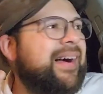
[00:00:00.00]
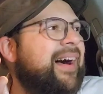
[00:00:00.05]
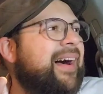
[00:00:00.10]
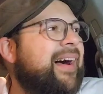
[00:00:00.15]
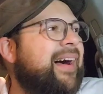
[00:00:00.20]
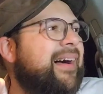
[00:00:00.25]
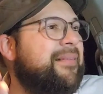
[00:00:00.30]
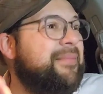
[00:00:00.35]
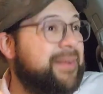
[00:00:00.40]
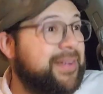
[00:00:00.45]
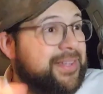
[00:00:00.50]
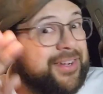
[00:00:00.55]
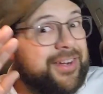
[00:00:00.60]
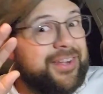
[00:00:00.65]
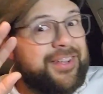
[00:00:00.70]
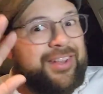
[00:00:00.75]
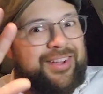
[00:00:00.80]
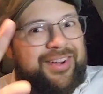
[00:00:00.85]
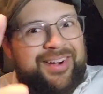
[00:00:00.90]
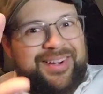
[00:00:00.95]
But it
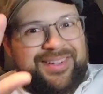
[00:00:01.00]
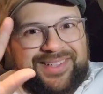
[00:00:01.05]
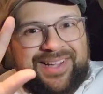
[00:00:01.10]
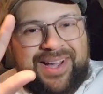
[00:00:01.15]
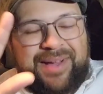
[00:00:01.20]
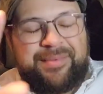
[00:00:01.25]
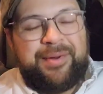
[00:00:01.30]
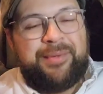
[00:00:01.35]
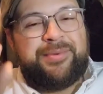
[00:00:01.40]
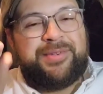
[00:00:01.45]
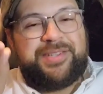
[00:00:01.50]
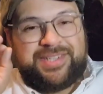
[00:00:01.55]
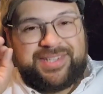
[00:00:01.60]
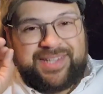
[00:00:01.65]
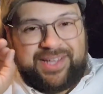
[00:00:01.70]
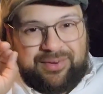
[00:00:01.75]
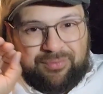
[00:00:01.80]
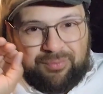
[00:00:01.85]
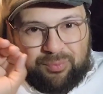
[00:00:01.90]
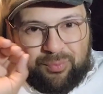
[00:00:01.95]
took a long time, and it was
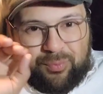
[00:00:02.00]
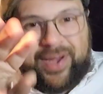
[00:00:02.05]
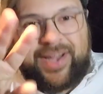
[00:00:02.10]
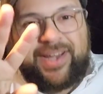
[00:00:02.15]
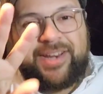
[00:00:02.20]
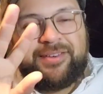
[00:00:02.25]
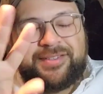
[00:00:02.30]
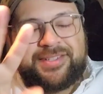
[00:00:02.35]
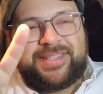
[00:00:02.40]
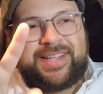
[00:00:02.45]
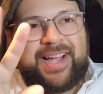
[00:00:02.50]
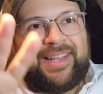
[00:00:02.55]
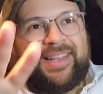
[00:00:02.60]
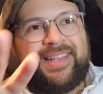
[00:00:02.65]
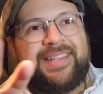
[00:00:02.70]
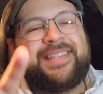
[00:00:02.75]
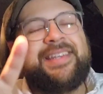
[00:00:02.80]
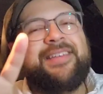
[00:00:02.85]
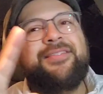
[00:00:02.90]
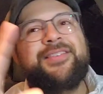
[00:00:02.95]
just like radio silence.